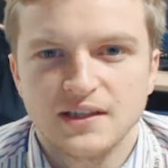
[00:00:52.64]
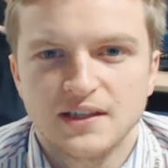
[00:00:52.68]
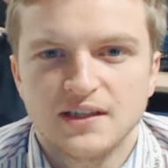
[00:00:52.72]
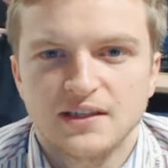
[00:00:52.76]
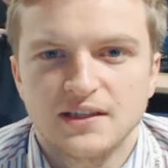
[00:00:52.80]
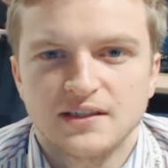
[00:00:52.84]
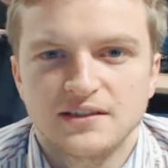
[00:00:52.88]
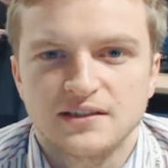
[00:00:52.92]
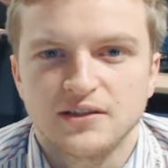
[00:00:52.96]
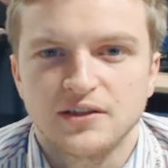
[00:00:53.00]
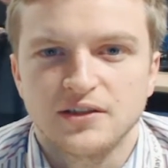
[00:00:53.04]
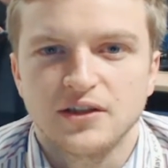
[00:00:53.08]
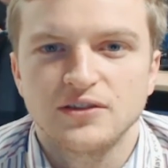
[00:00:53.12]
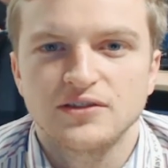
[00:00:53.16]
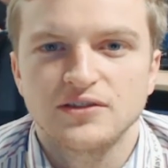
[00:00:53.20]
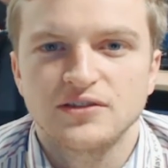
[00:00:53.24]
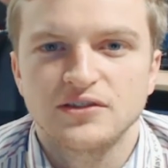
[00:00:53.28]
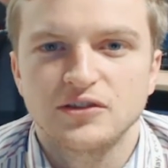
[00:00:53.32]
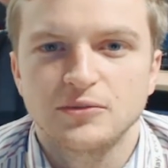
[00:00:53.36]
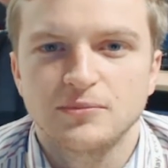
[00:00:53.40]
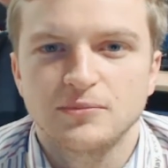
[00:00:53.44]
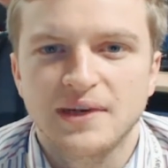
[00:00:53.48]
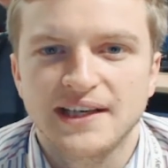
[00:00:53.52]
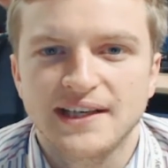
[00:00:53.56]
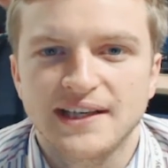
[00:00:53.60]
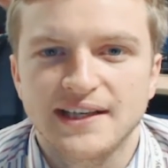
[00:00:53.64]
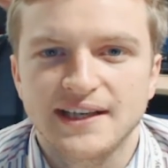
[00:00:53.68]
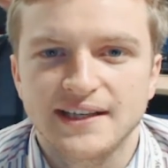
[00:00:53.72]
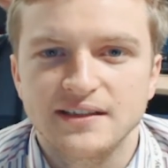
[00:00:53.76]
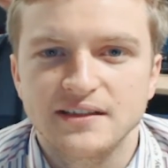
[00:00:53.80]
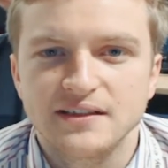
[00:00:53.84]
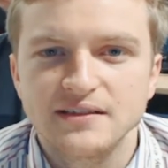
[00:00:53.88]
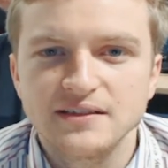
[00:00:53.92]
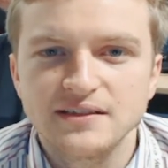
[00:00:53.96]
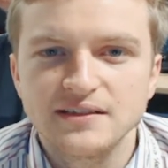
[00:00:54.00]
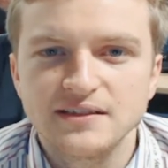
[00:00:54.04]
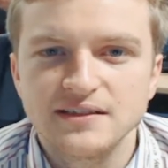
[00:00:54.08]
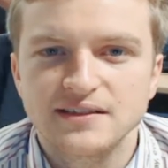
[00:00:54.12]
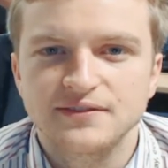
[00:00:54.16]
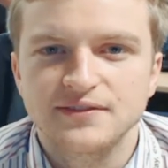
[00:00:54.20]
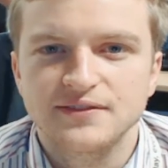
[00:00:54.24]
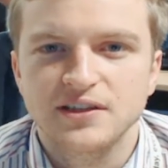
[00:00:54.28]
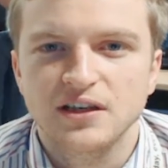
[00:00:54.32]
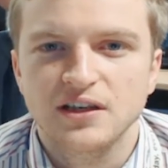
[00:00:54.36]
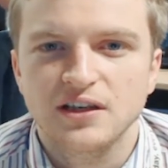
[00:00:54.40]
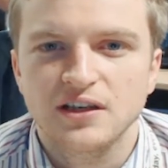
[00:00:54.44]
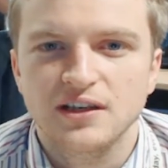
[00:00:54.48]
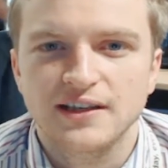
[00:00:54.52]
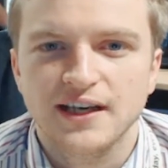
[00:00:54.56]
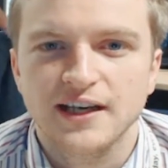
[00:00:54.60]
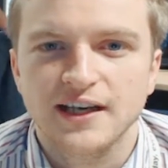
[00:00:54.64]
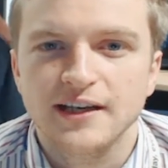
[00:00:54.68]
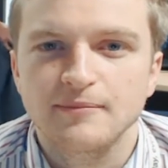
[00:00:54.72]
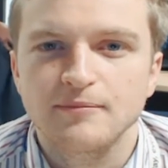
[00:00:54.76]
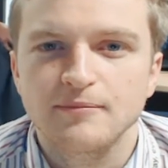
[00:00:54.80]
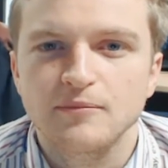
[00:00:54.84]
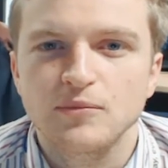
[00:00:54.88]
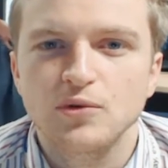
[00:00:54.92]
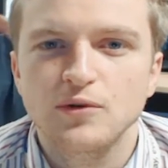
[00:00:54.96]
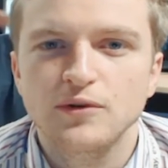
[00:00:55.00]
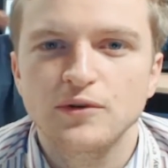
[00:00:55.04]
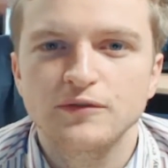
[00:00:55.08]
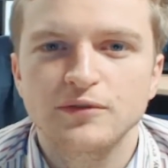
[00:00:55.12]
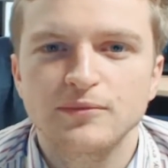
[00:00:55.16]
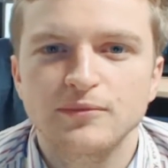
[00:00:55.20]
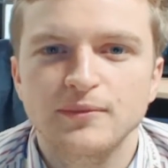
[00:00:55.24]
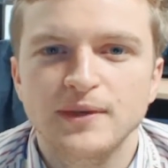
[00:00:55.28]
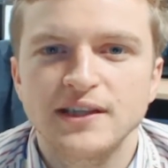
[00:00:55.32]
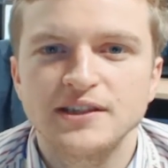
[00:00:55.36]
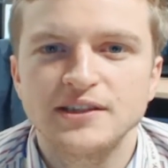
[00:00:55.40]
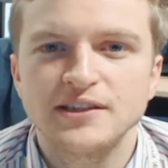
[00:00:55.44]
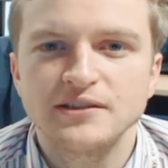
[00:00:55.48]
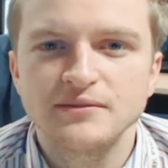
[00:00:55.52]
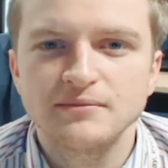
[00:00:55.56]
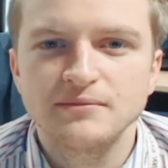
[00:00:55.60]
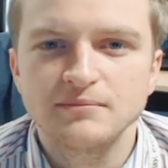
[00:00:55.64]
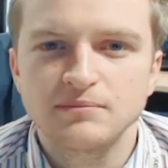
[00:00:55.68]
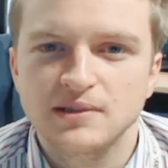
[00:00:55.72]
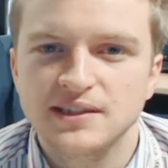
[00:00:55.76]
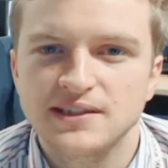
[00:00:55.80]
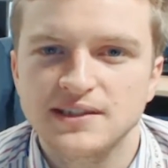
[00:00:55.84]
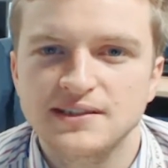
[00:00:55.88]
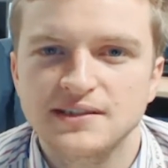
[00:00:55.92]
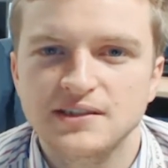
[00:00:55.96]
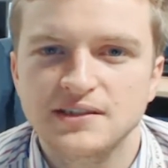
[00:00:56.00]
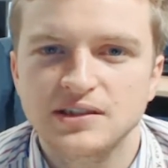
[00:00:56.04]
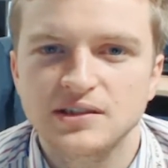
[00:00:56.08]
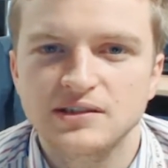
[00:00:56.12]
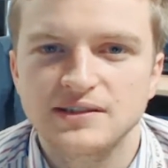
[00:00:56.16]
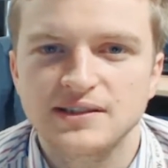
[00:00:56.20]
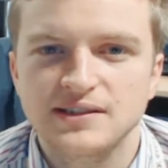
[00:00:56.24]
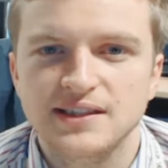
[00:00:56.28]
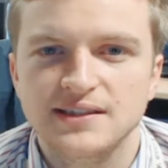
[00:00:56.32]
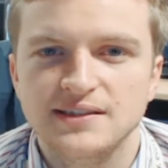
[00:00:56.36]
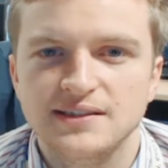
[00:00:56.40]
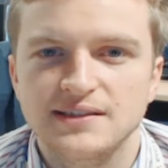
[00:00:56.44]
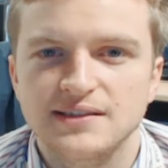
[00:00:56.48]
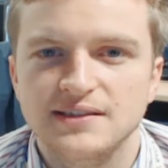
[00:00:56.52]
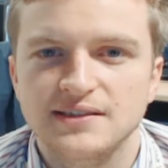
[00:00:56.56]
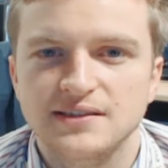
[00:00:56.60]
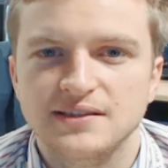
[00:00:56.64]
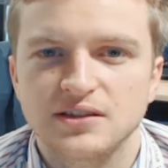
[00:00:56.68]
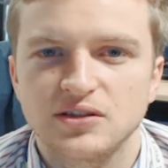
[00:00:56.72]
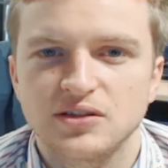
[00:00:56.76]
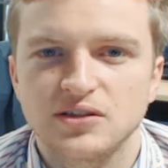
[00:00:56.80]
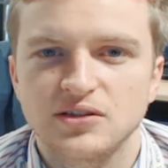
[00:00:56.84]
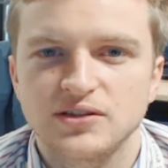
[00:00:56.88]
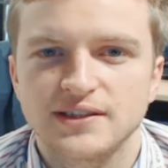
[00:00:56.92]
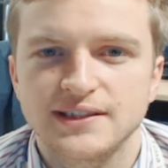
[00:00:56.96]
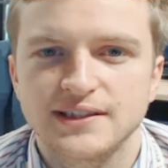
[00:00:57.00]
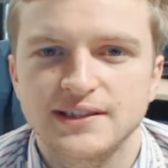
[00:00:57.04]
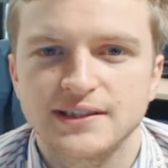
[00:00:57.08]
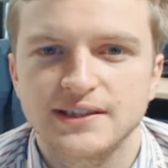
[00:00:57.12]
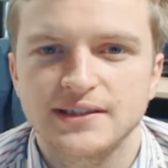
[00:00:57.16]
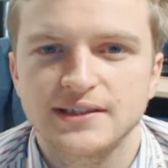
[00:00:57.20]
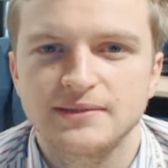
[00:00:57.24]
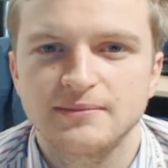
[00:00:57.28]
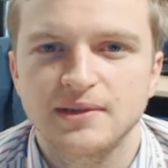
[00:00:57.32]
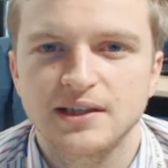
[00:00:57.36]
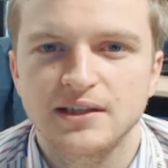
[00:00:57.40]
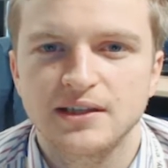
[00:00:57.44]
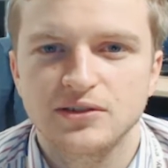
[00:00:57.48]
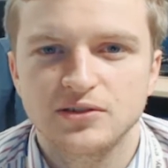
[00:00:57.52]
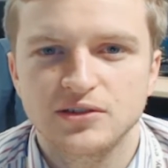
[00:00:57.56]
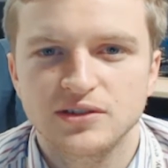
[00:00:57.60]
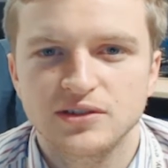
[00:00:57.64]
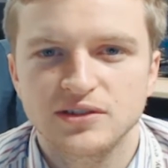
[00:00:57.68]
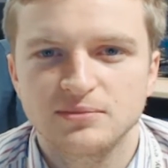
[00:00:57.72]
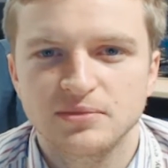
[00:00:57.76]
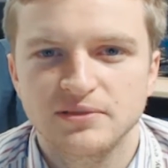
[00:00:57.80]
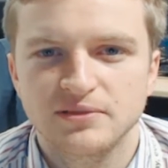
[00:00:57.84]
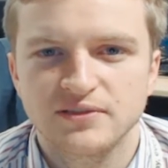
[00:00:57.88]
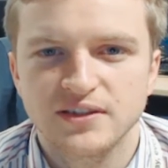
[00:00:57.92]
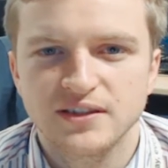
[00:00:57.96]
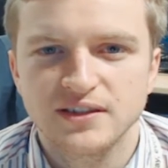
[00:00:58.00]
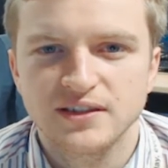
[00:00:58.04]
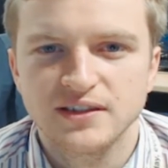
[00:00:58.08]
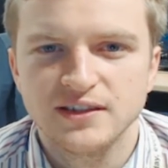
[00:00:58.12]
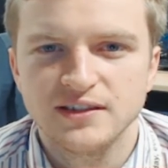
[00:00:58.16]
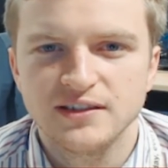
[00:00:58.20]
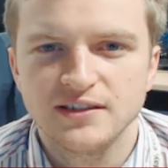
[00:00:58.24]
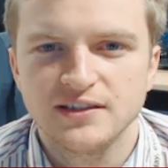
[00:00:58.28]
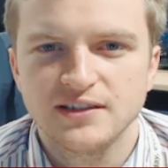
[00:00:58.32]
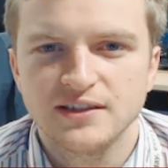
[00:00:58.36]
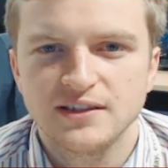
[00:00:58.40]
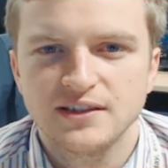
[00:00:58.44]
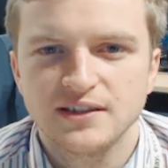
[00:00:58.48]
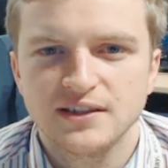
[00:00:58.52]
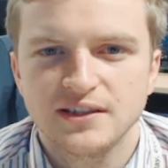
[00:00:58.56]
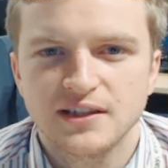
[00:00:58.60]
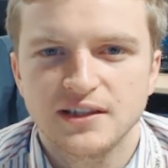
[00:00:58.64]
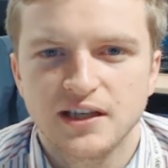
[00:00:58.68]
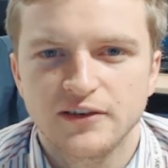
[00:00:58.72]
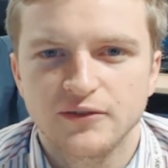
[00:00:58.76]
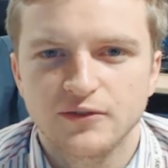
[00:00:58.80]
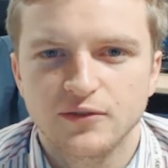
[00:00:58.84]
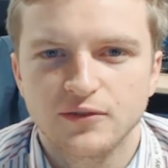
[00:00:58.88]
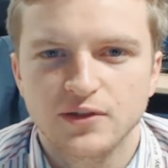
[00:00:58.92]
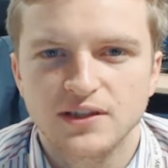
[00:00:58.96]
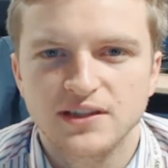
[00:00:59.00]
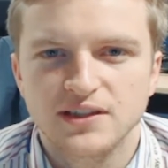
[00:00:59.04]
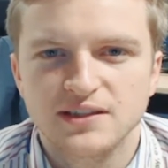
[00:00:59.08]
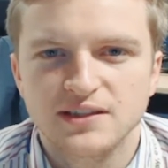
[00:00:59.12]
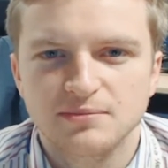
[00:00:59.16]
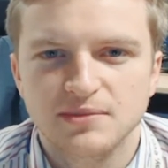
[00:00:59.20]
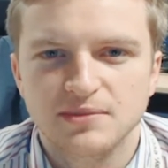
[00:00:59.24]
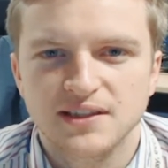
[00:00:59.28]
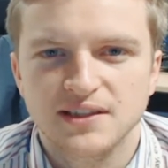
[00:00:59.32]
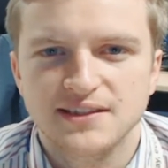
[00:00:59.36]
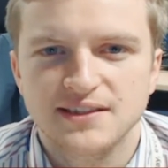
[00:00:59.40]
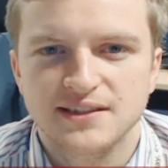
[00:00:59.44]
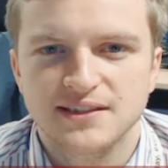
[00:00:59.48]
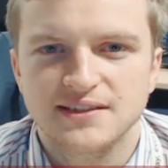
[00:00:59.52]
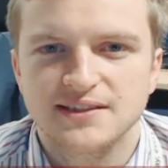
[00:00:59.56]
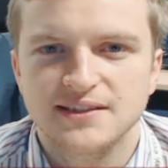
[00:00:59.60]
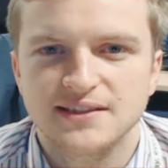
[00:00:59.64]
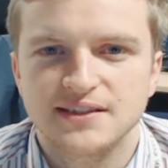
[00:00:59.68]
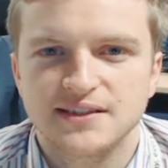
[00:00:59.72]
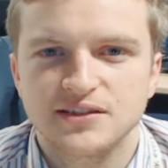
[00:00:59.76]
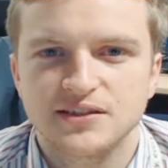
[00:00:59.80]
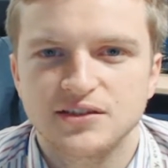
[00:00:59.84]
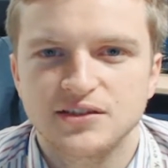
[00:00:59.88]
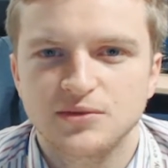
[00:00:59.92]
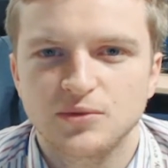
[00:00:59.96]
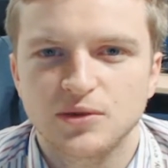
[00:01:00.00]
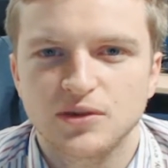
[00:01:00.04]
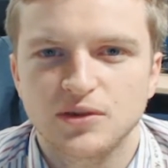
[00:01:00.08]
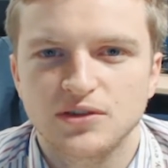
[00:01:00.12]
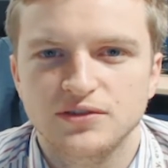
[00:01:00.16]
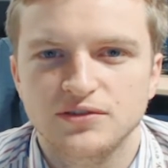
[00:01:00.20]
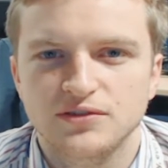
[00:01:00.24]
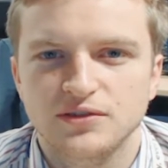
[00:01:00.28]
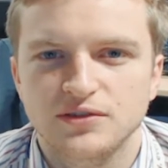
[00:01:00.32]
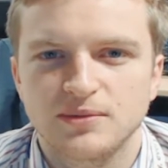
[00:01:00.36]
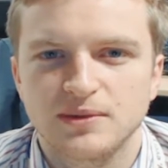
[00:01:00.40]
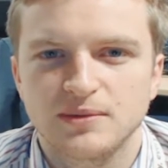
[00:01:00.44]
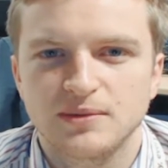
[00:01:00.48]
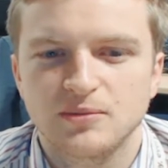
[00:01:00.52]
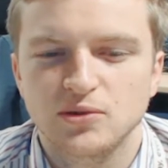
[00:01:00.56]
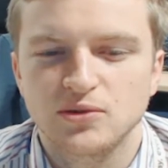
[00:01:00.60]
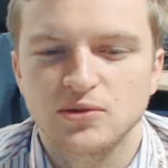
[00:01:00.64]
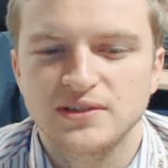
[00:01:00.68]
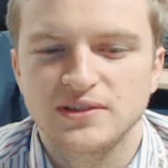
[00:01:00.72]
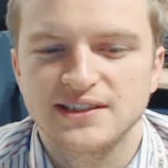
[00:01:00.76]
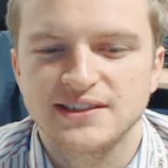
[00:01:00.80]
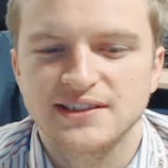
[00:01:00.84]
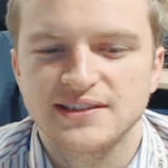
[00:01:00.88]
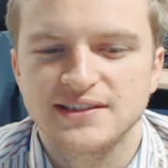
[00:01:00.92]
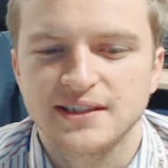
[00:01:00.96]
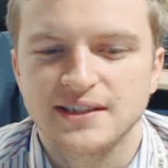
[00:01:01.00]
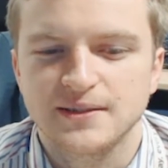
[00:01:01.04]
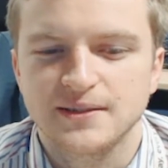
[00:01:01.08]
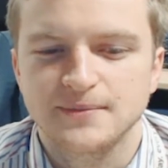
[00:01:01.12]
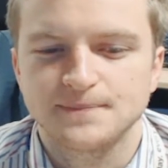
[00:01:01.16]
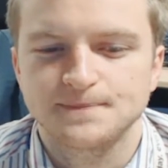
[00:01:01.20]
So those are your main headlines. If you'd like any more information, please contact us on the email address provided. Otherwise, please continue to watch for a bit more detail.